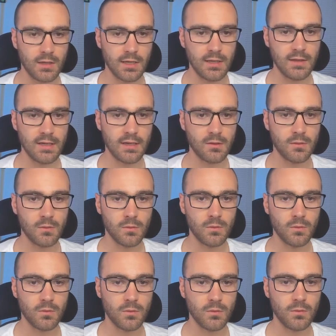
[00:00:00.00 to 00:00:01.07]
and then
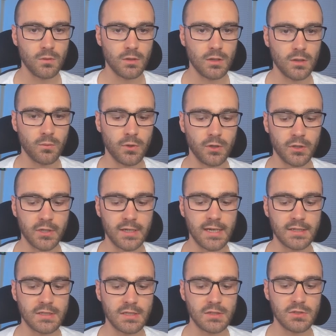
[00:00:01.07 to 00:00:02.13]
we are
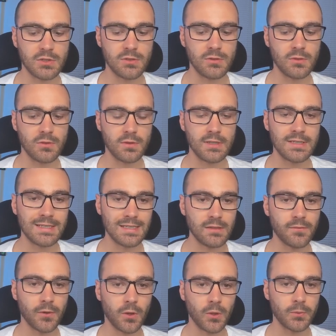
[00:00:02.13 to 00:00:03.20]
connecting to the
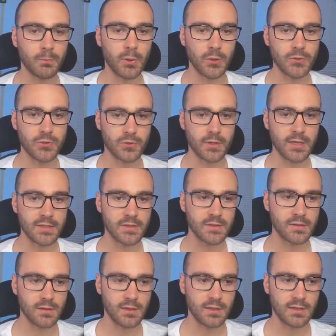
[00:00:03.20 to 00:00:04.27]
default
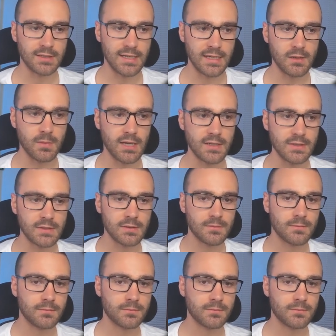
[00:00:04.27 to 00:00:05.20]
Postgres database.